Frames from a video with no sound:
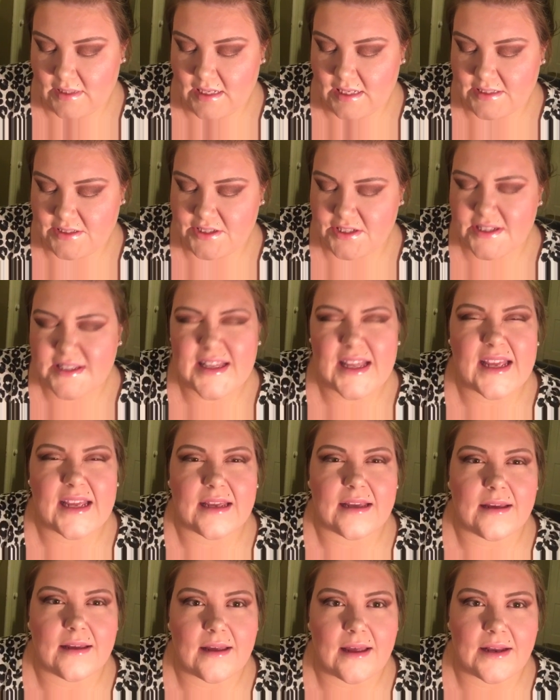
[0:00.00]
It's just
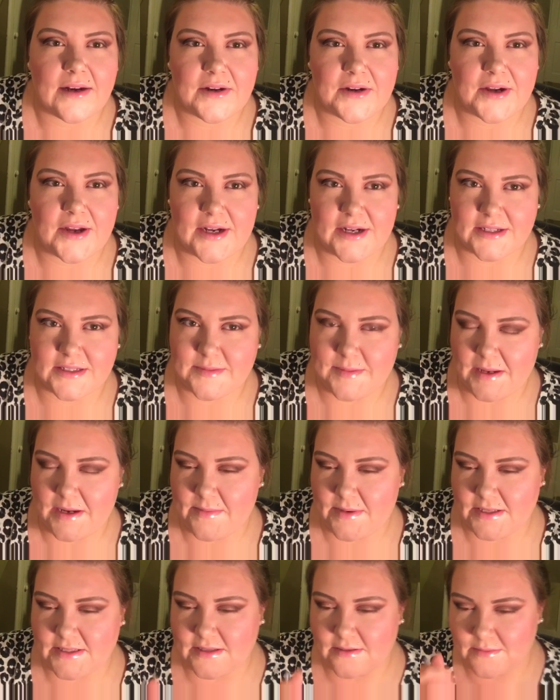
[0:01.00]
like, I don't know how to explain
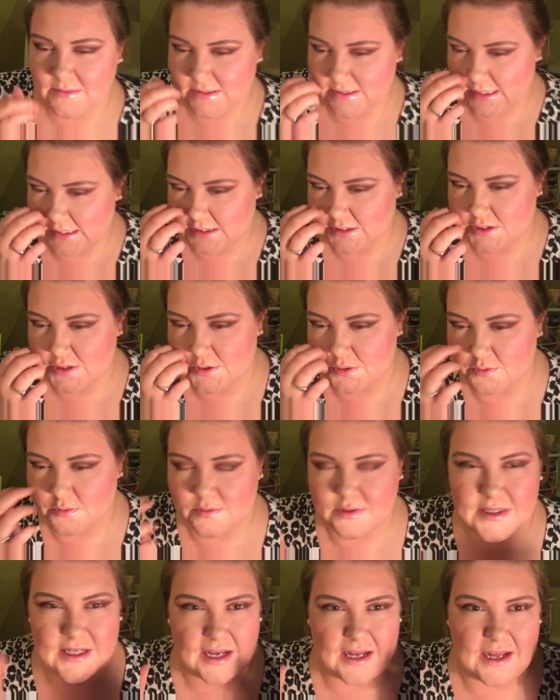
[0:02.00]
it, but it's almost like
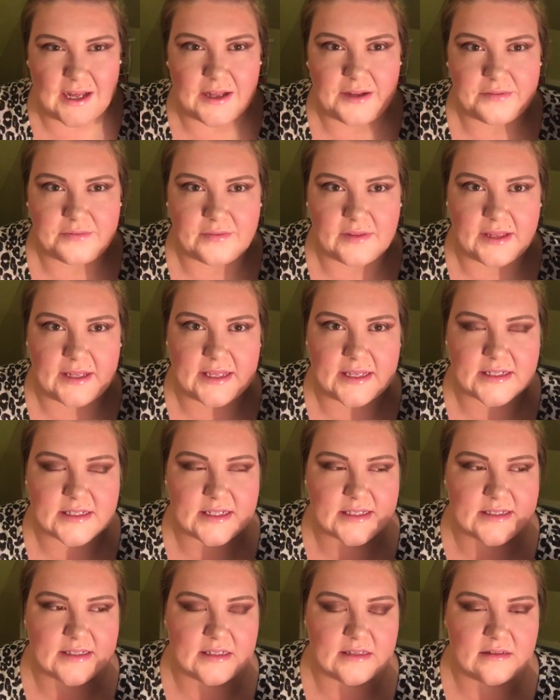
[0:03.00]
too tough. Like, it's